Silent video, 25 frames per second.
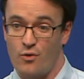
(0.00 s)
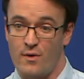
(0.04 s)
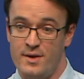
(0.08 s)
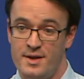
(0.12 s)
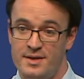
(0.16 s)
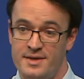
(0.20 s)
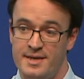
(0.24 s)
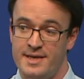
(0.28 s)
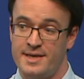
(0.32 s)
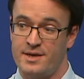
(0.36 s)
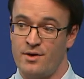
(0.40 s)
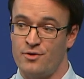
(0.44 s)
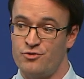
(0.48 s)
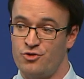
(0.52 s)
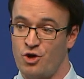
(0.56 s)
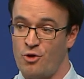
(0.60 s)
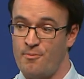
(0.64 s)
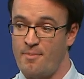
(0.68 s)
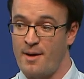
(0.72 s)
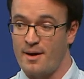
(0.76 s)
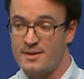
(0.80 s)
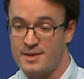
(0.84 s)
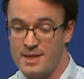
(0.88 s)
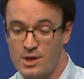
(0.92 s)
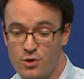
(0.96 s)
quality
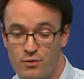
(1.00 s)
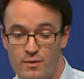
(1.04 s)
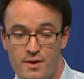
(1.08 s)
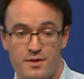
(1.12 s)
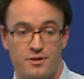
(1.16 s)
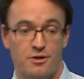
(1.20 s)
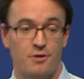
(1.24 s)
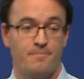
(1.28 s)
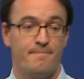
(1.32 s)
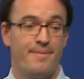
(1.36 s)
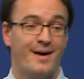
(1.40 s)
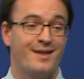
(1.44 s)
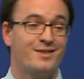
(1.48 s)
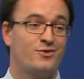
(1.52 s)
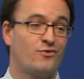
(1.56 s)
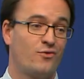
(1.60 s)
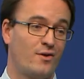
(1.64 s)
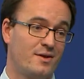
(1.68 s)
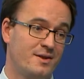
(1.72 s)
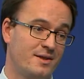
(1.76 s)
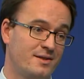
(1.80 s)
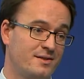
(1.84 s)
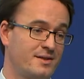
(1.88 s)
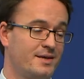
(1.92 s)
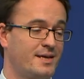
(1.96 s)
counterparty, who is a bad
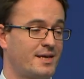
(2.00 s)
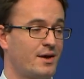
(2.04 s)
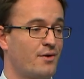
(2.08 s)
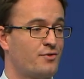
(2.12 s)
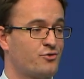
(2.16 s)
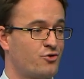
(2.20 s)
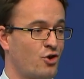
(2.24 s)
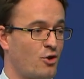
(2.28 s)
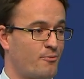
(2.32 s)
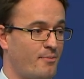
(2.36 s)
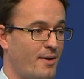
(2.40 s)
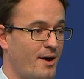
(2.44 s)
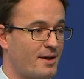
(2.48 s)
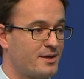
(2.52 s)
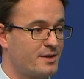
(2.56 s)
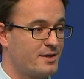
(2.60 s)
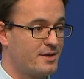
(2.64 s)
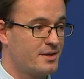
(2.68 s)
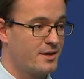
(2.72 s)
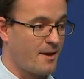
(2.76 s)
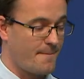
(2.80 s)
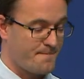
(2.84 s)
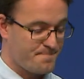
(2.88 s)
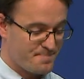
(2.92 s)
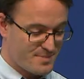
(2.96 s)
quality
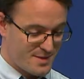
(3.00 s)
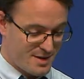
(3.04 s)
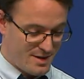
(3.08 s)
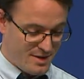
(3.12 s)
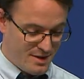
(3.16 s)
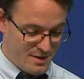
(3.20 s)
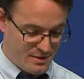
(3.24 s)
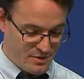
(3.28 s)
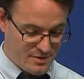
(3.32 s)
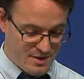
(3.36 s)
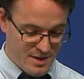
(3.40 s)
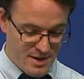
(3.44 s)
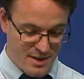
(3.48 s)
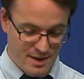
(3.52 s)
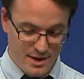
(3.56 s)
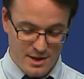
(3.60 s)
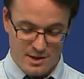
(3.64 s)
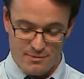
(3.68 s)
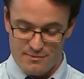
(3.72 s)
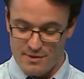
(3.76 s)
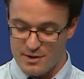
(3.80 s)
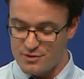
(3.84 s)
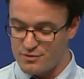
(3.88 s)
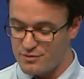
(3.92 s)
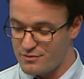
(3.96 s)
counterparty. So there
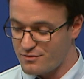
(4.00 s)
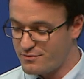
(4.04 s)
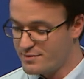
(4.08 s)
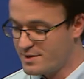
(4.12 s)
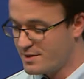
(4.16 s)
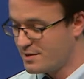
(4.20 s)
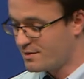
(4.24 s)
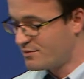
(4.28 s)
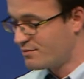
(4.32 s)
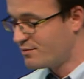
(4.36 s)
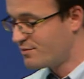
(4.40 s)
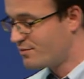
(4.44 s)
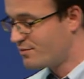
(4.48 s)
is what we